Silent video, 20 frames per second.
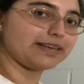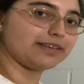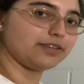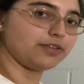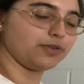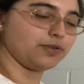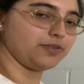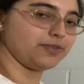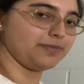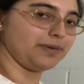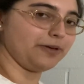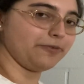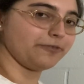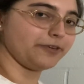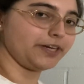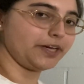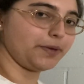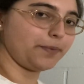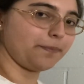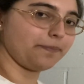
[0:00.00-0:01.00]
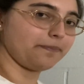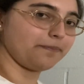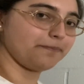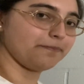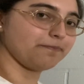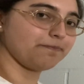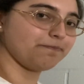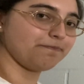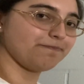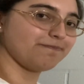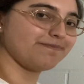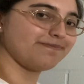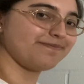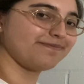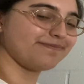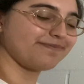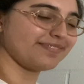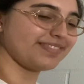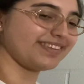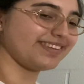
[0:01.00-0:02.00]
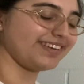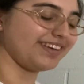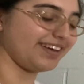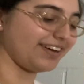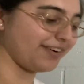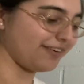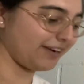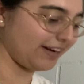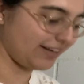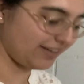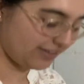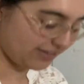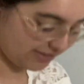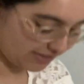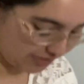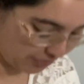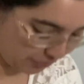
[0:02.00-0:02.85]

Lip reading: Too small for you? Alright, no